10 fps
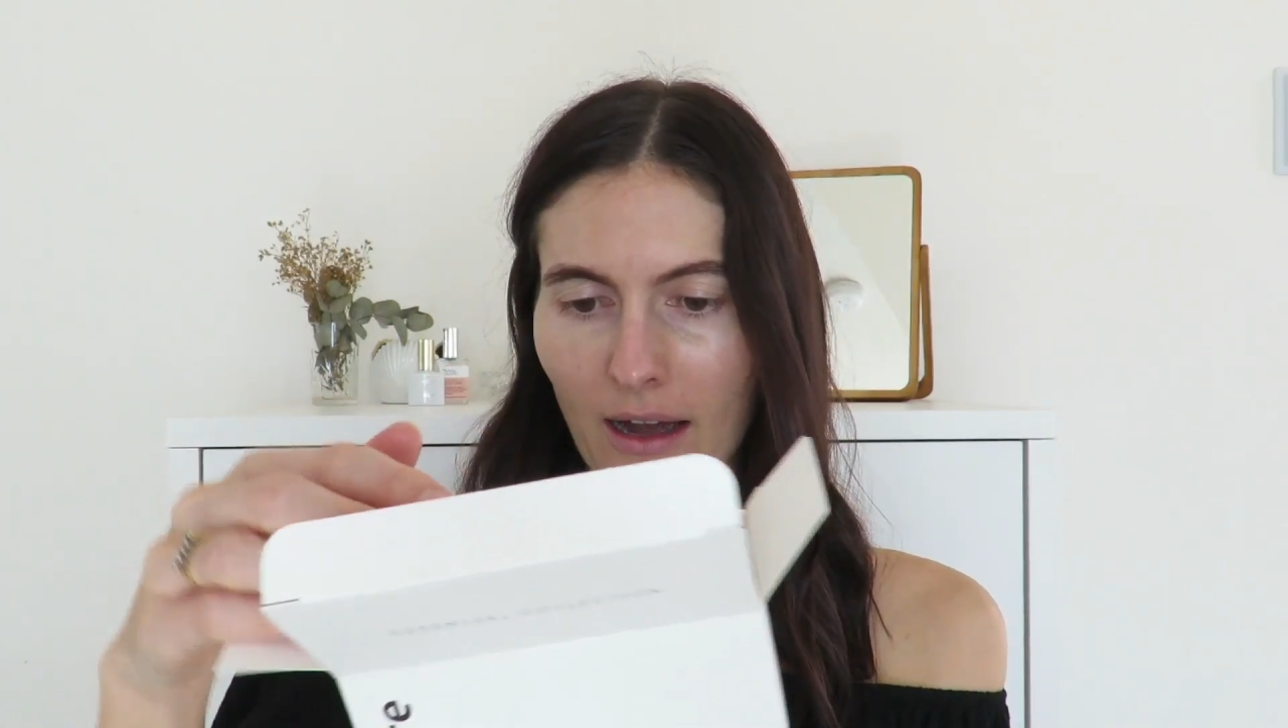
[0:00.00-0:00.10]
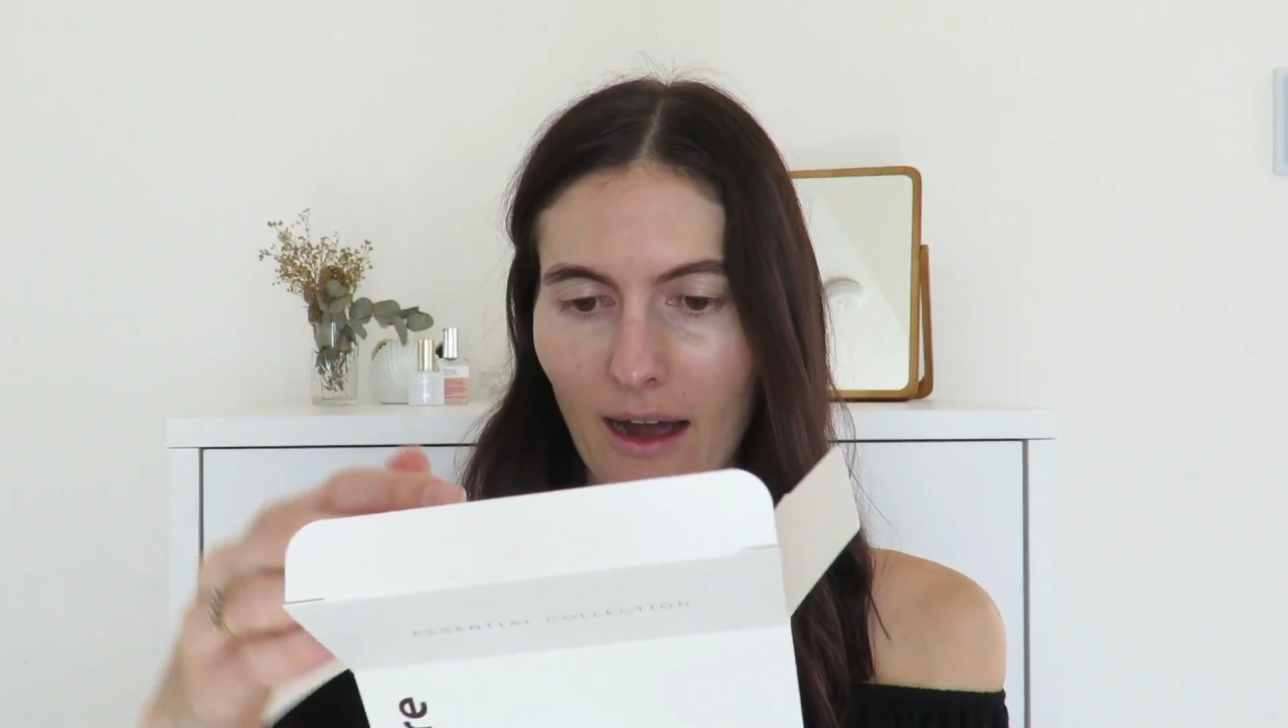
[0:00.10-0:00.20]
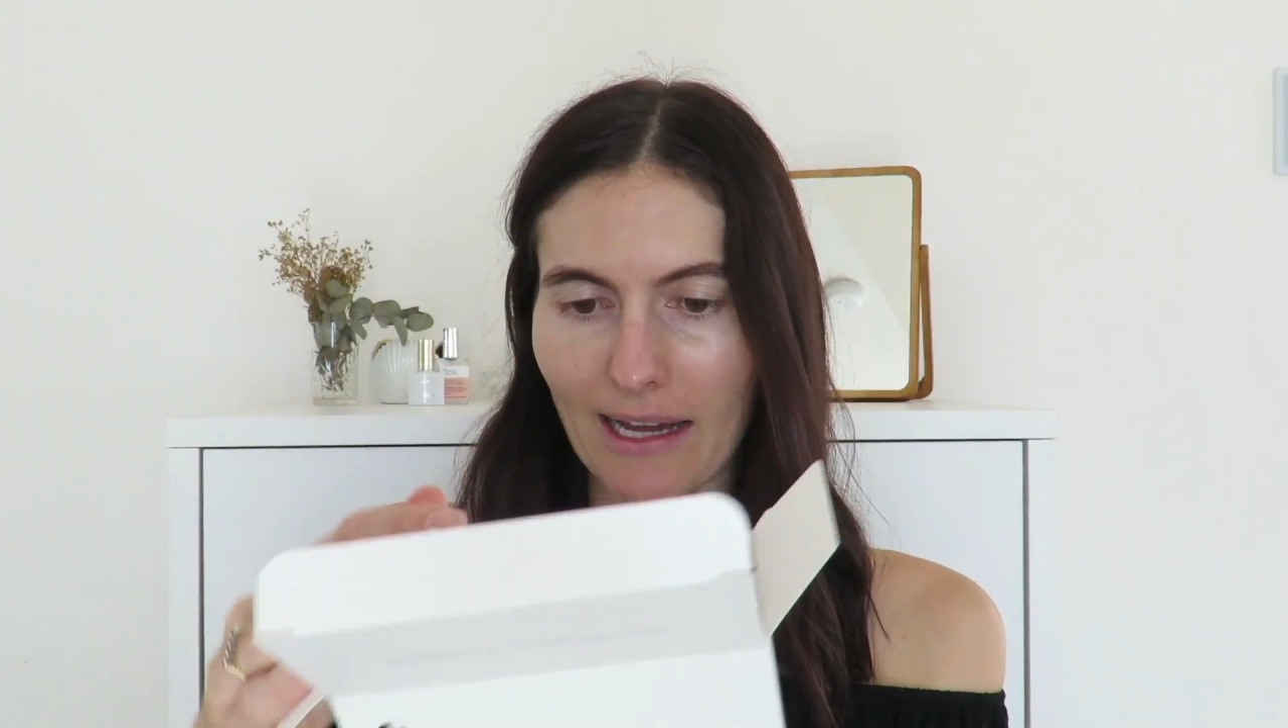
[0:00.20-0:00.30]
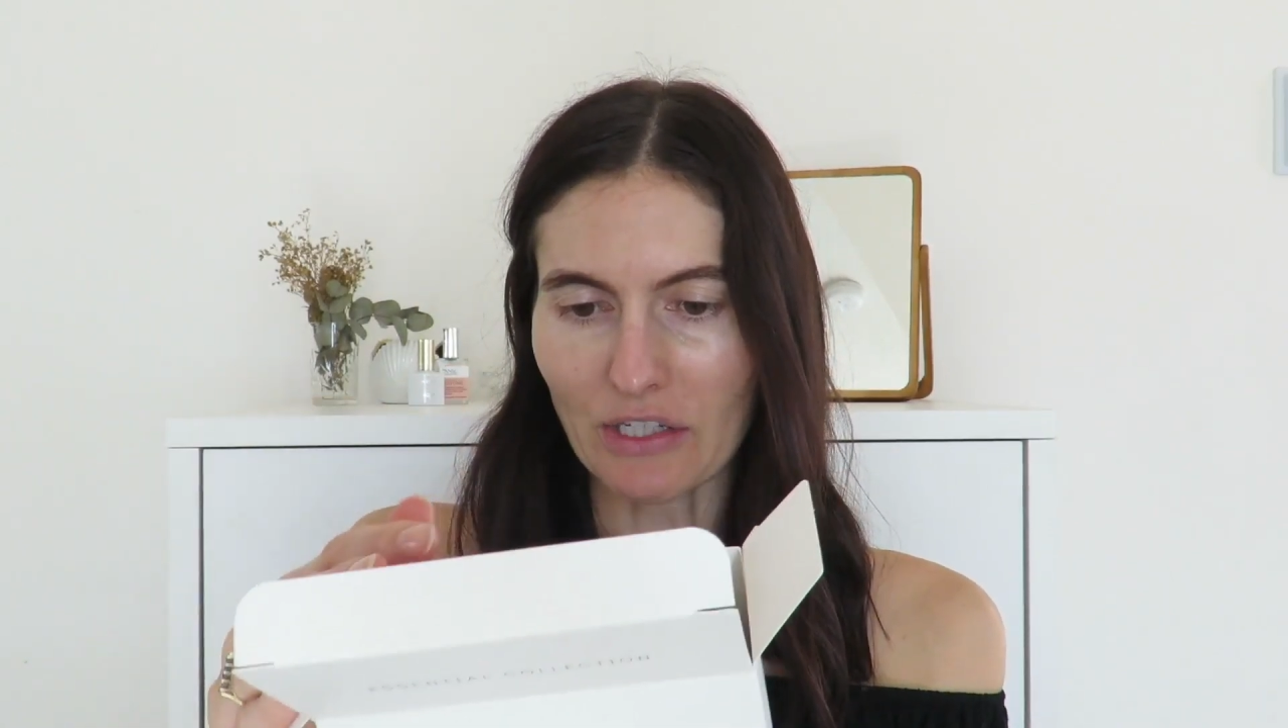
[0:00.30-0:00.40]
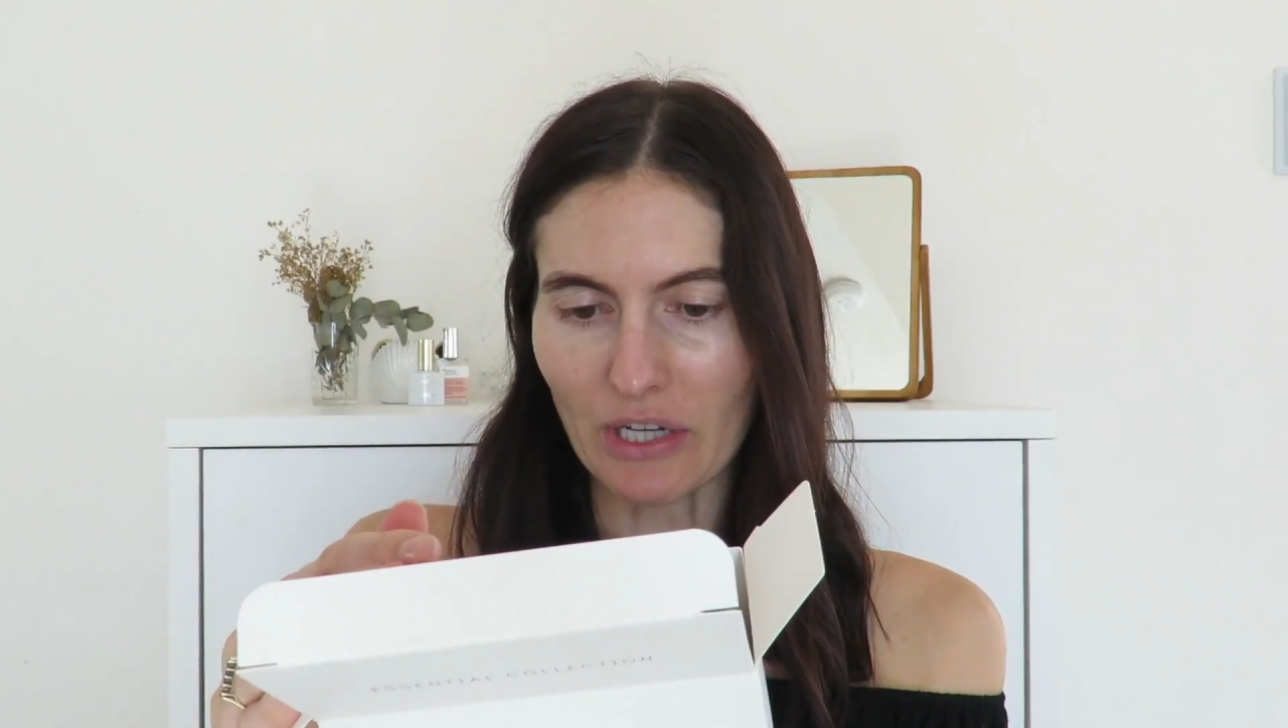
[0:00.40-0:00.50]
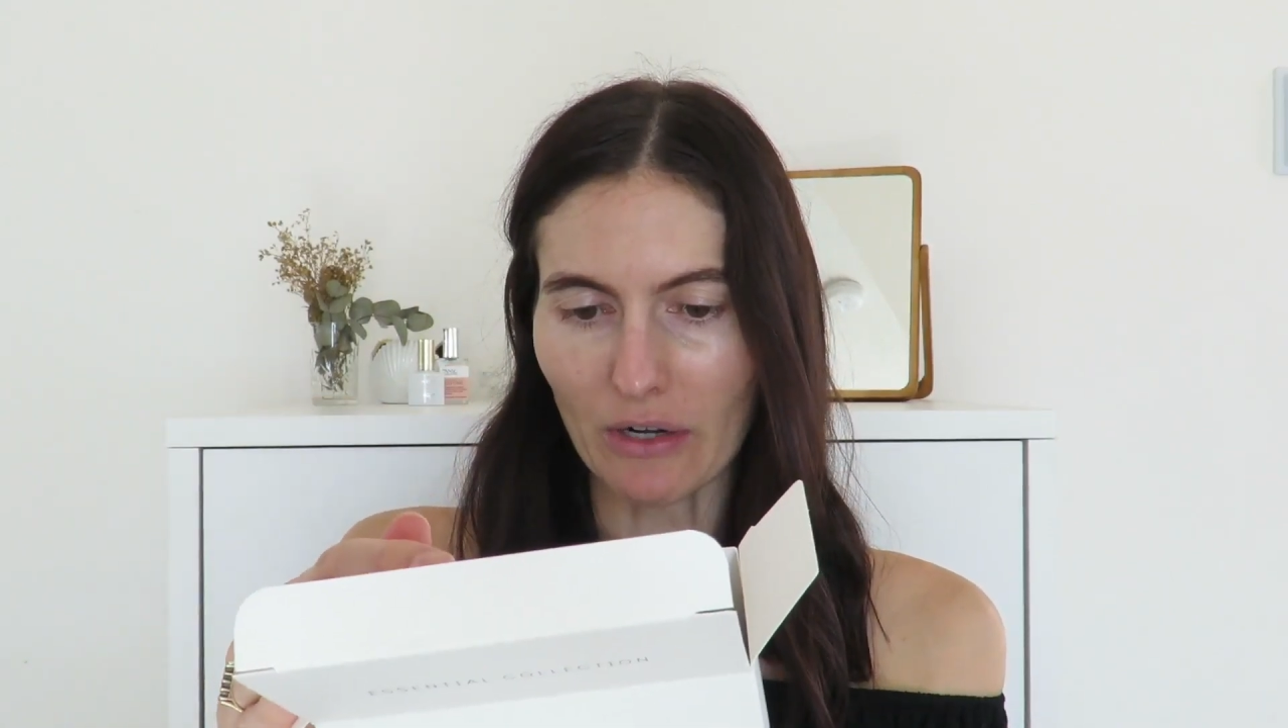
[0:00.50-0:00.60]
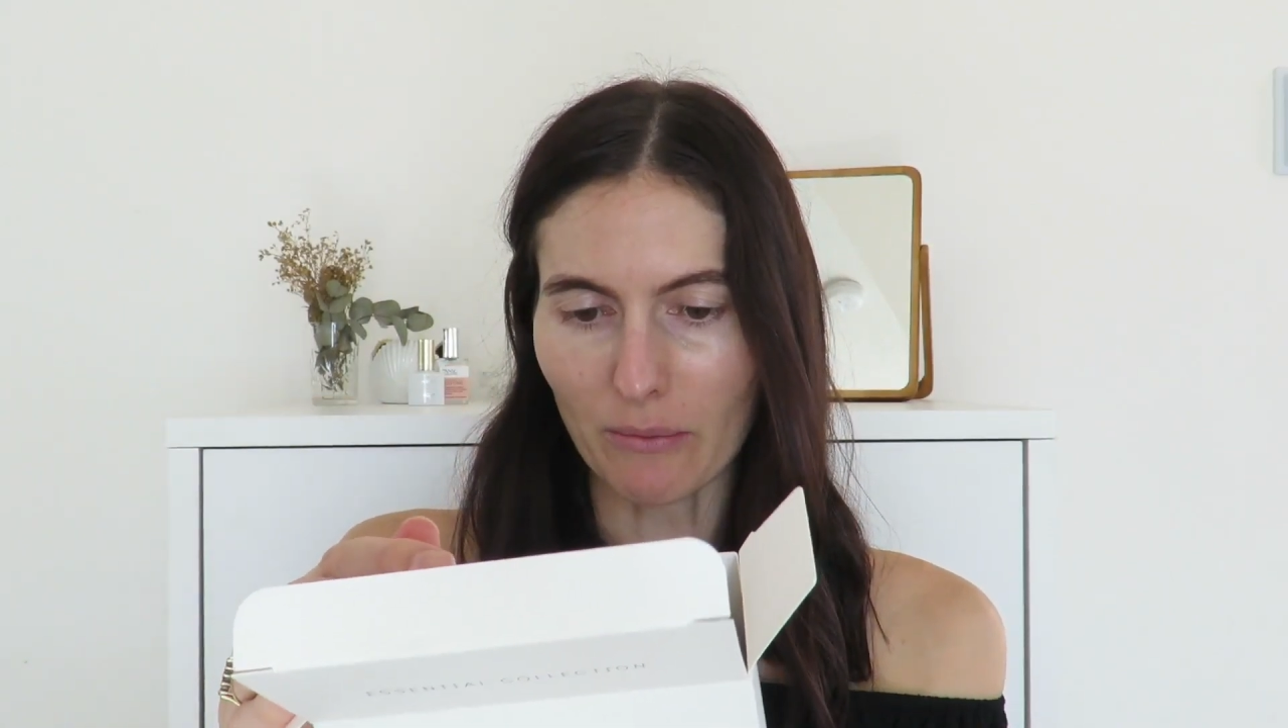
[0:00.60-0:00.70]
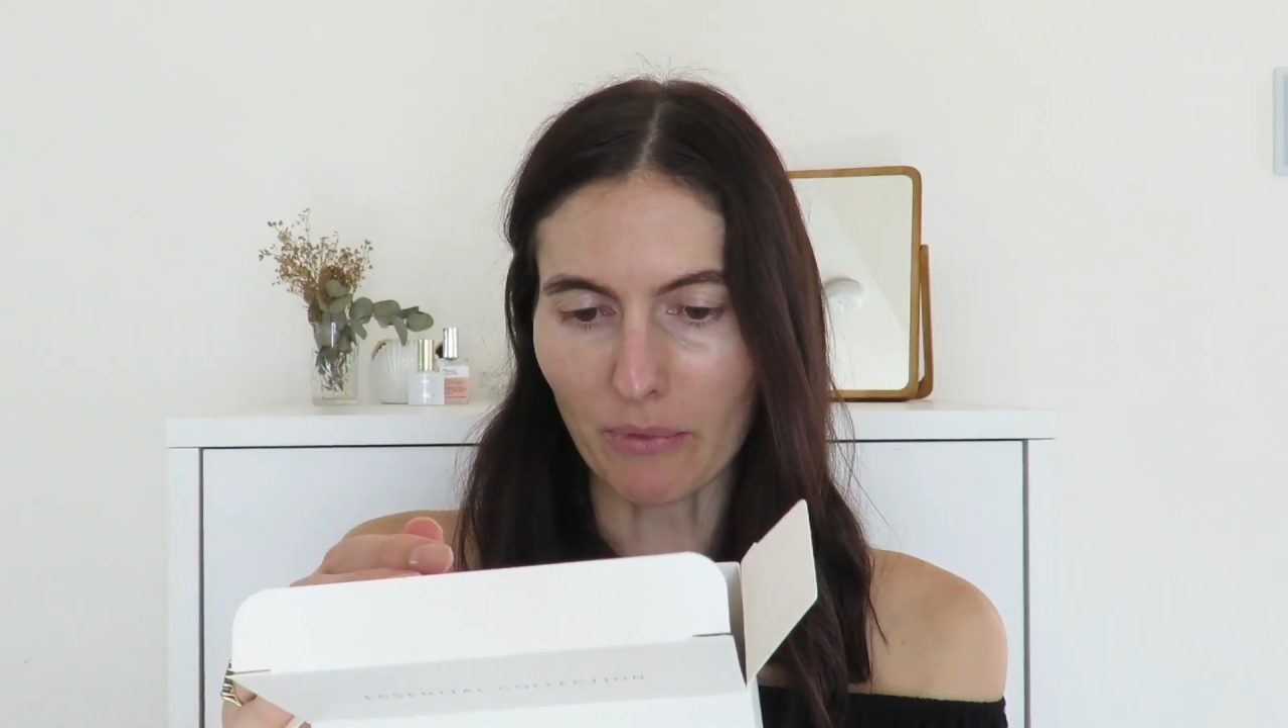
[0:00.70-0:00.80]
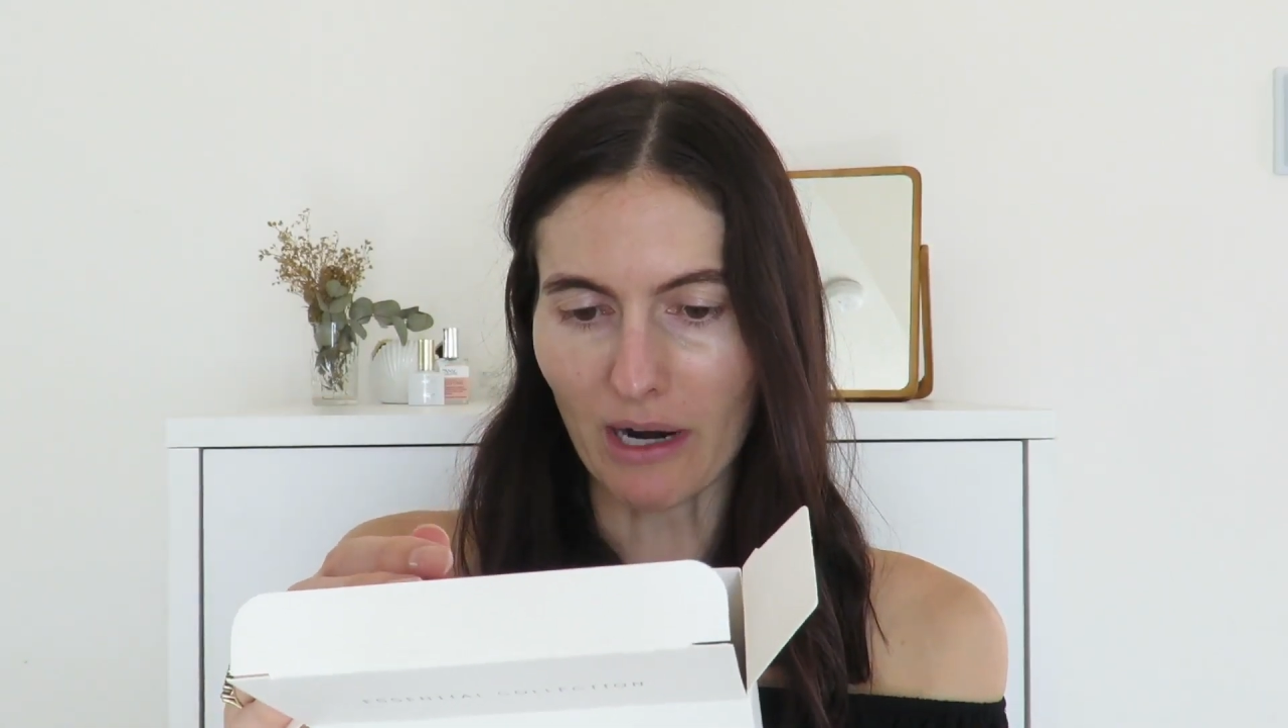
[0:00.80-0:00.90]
eyeshadow